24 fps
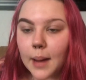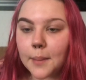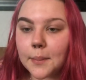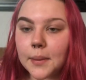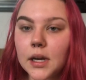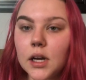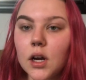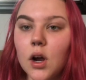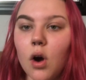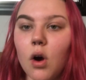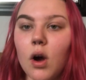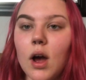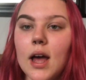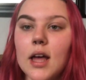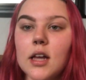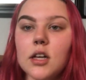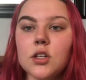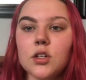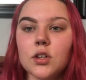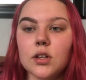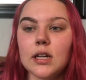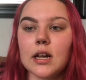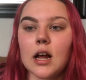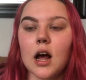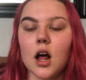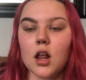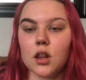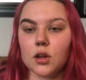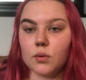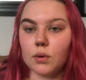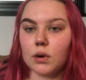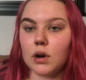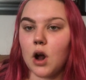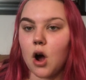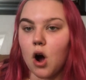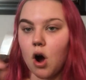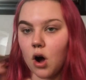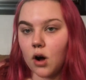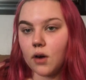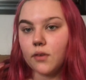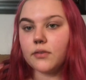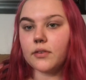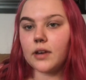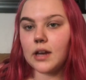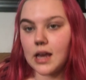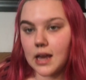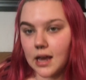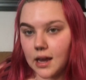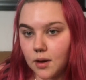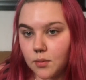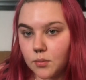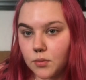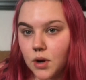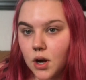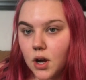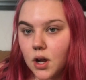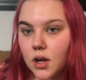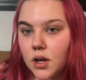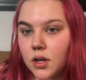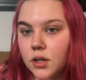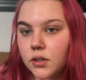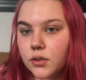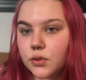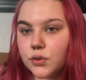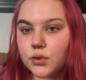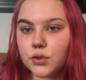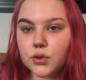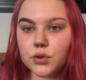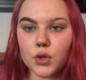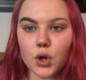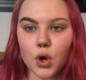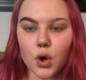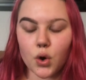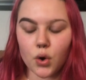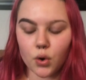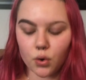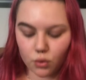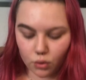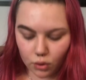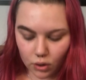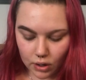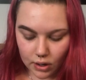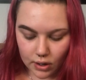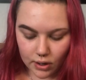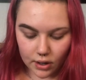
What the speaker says: I'm gonna go ahead and do the other one off camera, so